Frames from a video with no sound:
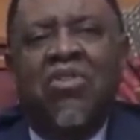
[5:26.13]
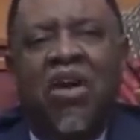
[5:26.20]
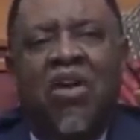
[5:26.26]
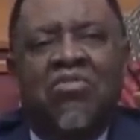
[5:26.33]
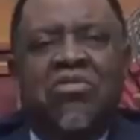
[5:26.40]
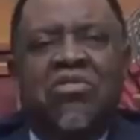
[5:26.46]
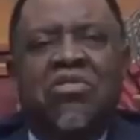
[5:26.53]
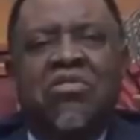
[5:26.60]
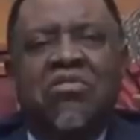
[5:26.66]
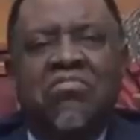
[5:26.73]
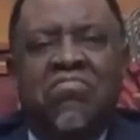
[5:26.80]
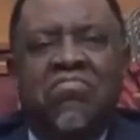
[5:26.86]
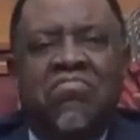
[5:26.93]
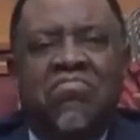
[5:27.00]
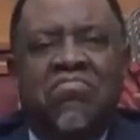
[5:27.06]
Who
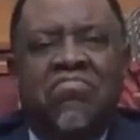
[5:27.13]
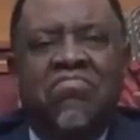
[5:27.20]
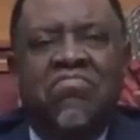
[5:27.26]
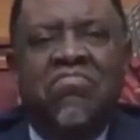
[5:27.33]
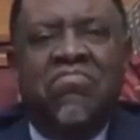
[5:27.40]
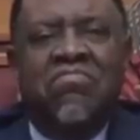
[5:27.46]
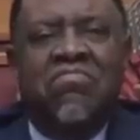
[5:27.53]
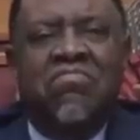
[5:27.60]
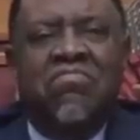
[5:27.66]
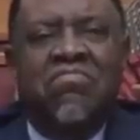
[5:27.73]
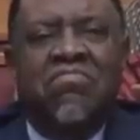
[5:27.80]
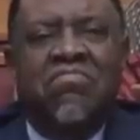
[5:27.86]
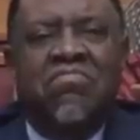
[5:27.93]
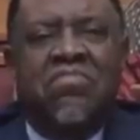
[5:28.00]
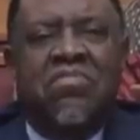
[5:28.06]
defines it? Is it
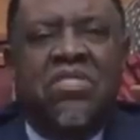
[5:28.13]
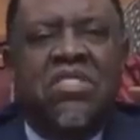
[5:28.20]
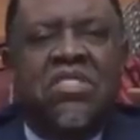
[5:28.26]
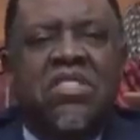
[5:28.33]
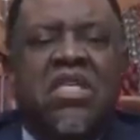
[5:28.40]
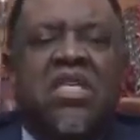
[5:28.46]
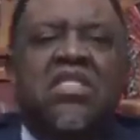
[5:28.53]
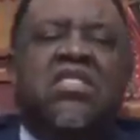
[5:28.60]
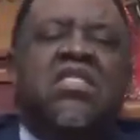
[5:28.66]
the elite